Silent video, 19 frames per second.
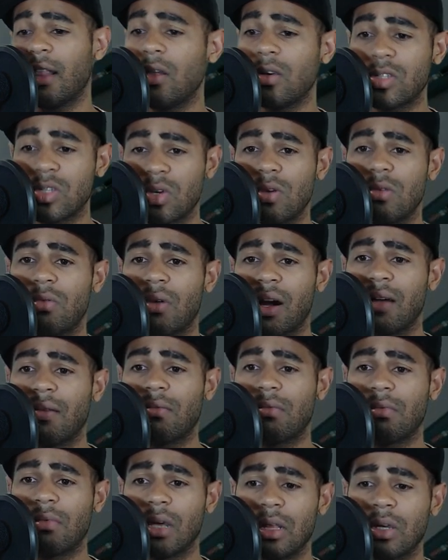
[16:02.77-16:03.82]
looks good, right?
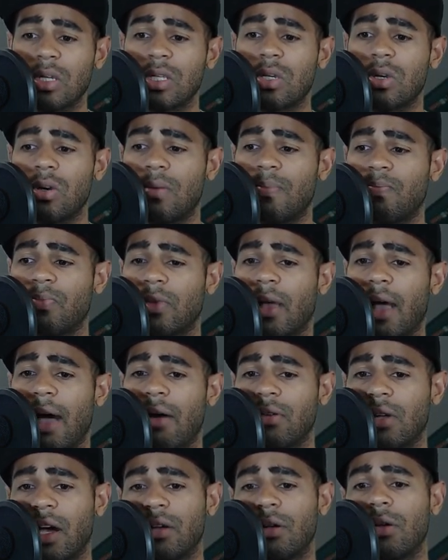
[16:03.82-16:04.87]
It looks good. I,
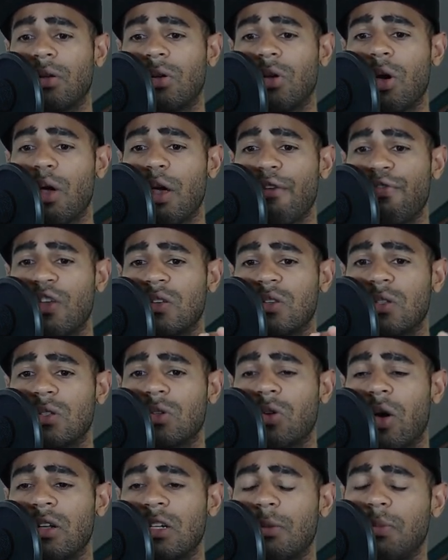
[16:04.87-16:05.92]
I don't know if this is
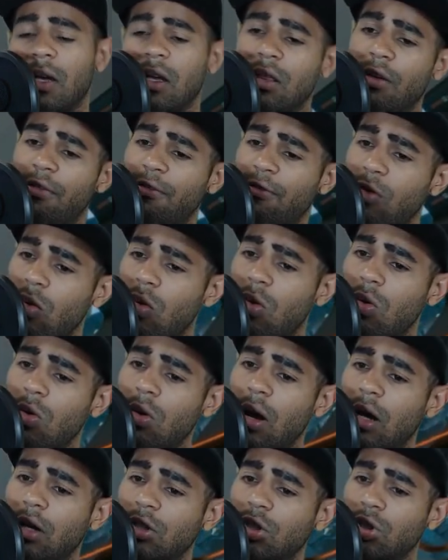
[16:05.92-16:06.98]
going to be in the full
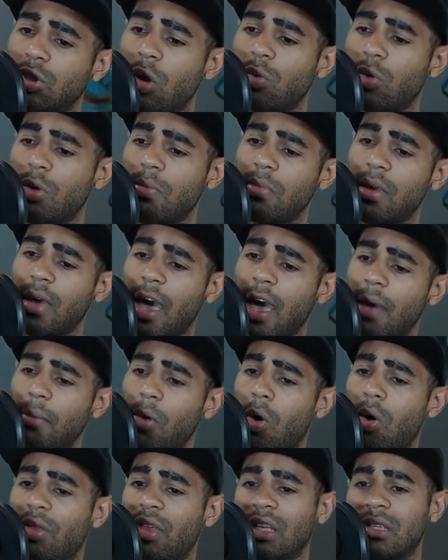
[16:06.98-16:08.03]
uh, showroom game
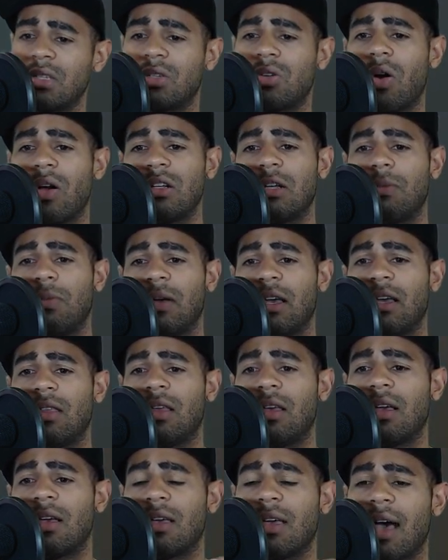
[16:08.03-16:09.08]
or this is going to be
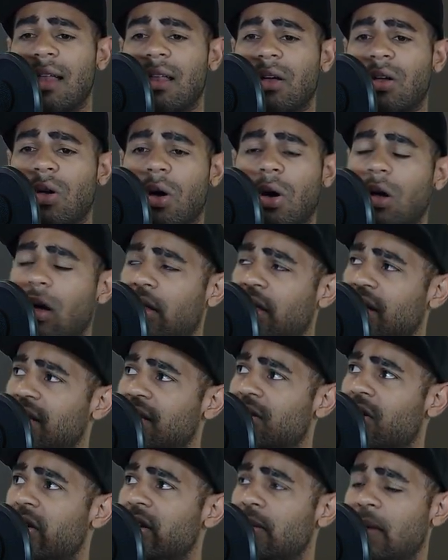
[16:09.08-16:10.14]
the calico. Uh, this is
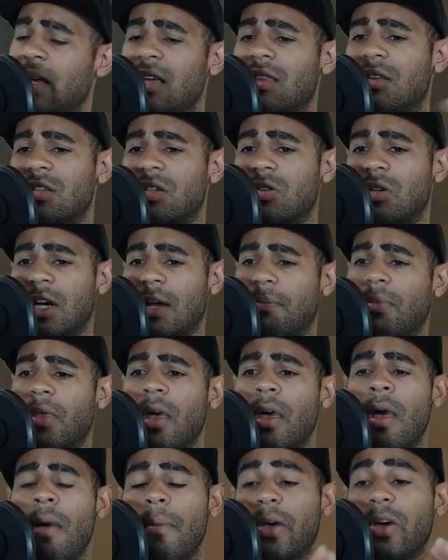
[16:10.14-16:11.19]
going to be in the screen
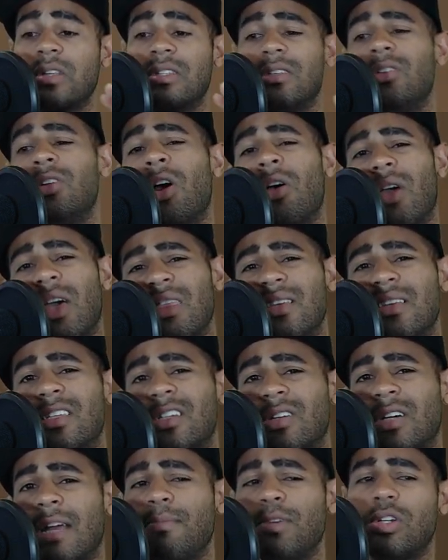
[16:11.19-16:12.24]
because you know in the
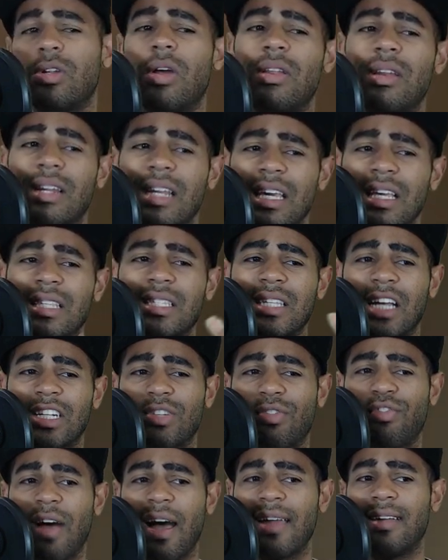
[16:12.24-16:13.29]
screen you don't need such
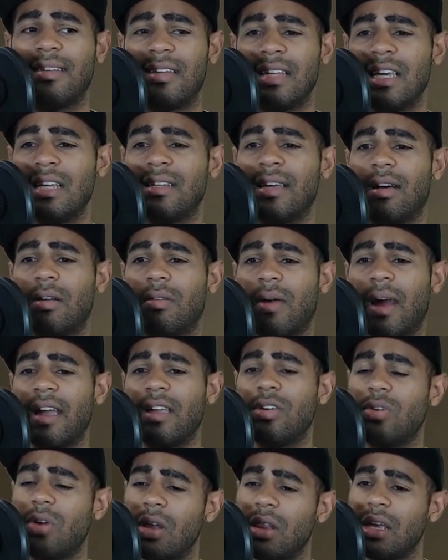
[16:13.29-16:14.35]
fine detail, right?
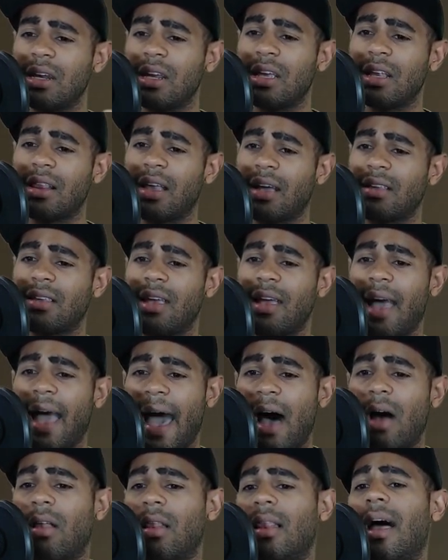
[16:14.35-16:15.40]
You only need like the
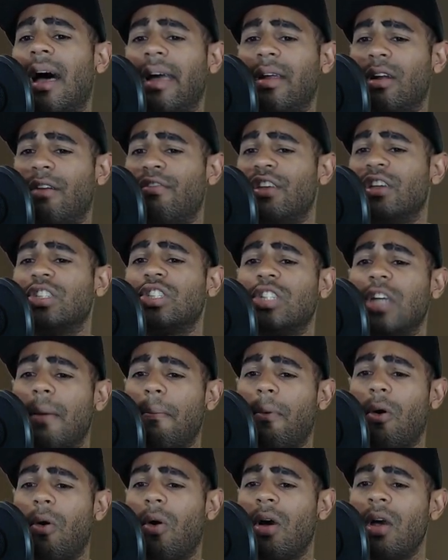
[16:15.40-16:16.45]
outline of the ship
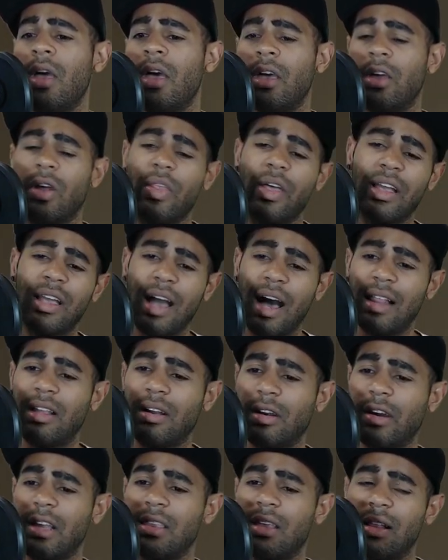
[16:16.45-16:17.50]
or you know the
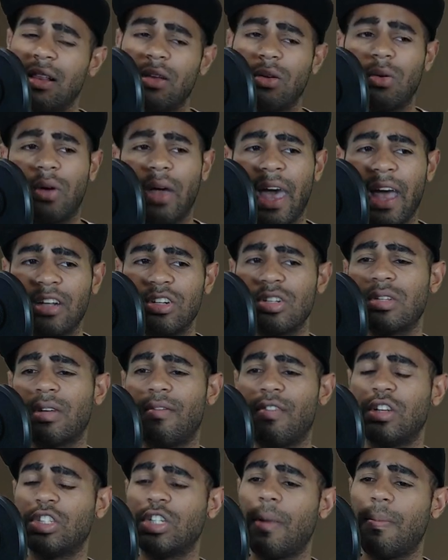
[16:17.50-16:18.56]
color and the little edges of
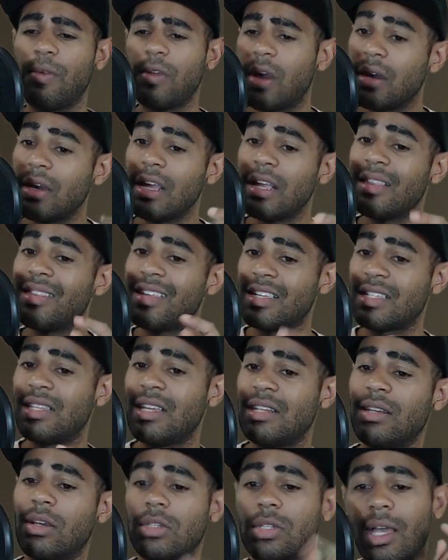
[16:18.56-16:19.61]
the ship. You don't need this
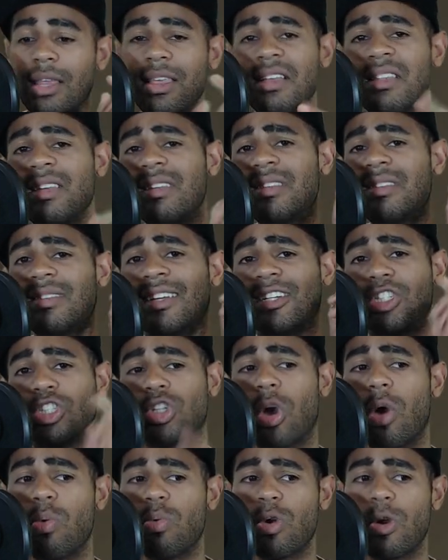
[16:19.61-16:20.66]
detail. So I think this is the
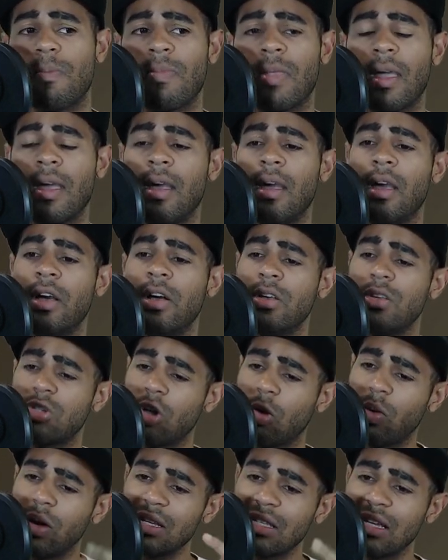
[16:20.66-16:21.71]
showroom. So
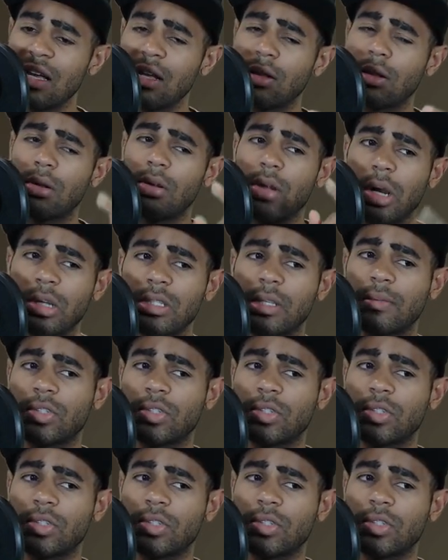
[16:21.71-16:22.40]
we're seeing lots of